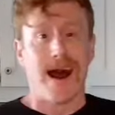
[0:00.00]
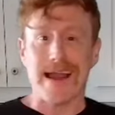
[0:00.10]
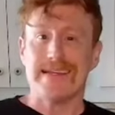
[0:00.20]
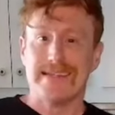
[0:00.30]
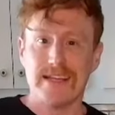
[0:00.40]

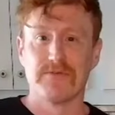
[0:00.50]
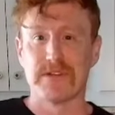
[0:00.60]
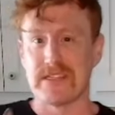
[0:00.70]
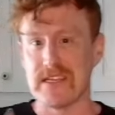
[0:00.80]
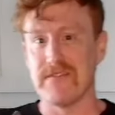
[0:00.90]
I did
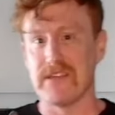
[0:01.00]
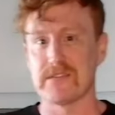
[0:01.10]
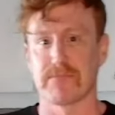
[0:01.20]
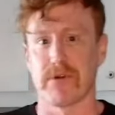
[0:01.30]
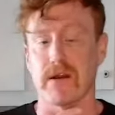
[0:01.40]
receive
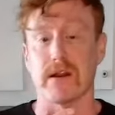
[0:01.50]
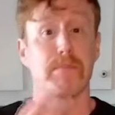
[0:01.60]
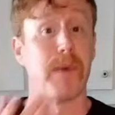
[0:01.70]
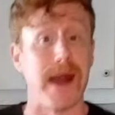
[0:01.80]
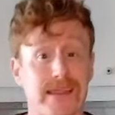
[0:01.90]
this
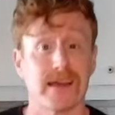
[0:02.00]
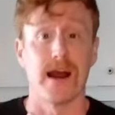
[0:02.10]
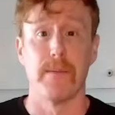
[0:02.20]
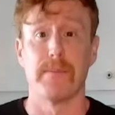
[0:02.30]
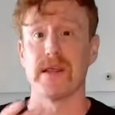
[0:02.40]
product by the
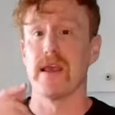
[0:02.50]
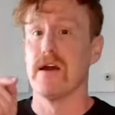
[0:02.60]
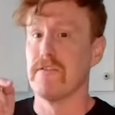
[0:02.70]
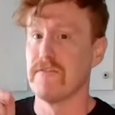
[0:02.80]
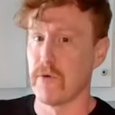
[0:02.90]
company
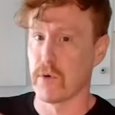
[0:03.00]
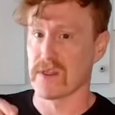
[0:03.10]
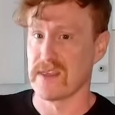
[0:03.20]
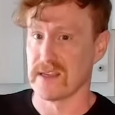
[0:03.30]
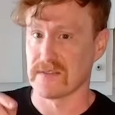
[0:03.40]
for
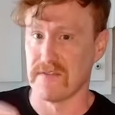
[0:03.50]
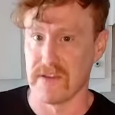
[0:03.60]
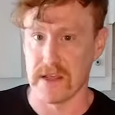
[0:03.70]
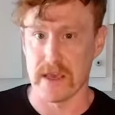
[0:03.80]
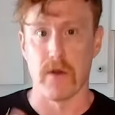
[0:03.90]
this
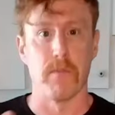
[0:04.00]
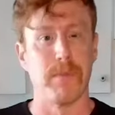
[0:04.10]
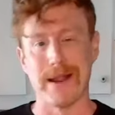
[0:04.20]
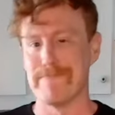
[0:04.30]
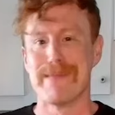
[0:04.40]
video,
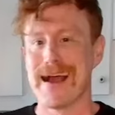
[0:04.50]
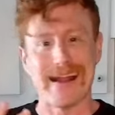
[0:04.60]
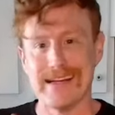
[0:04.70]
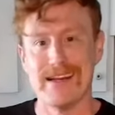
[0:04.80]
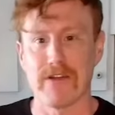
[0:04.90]
but
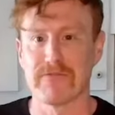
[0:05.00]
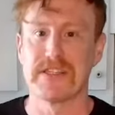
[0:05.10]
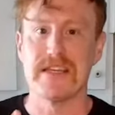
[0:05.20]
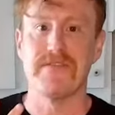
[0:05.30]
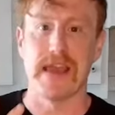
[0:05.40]
I did not
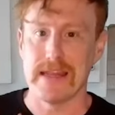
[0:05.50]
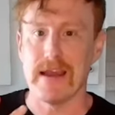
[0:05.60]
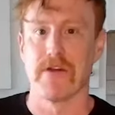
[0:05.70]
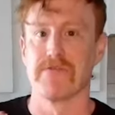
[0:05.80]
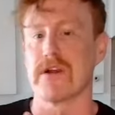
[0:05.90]
receive
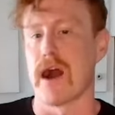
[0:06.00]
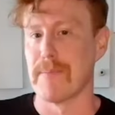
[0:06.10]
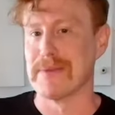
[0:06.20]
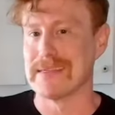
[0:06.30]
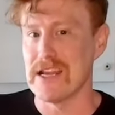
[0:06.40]
any other
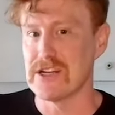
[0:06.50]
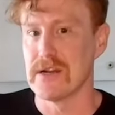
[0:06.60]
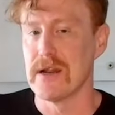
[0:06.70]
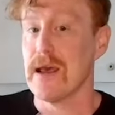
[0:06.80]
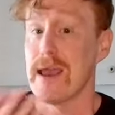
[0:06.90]

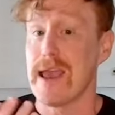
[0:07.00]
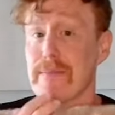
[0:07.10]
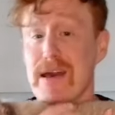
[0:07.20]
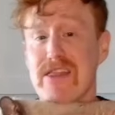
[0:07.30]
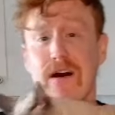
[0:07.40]
compensation,
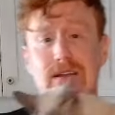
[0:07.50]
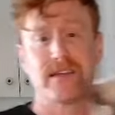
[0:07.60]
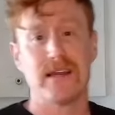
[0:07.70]
and my thoughts and